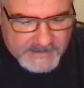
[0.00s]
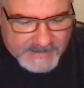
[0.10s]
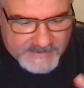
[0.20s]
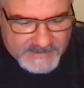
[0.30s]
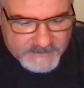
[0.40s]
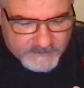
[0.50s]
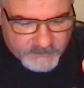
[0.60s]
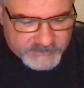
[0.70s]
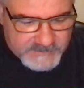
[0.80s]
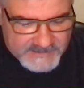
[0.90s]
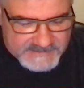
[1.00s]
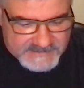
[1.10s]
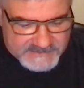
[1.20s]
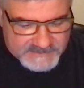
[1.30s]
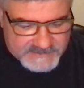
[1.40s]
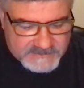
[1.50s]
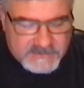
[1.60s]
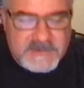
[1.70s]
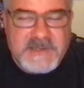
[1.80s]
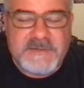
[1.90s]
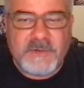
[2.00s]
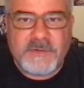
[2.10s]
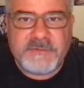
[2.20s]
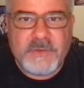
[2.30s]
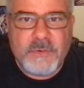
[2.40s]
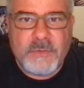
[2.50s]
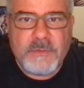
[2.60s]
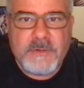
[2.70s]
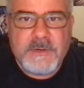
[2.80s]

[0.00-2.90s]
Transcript: And then verse 19 says, he's also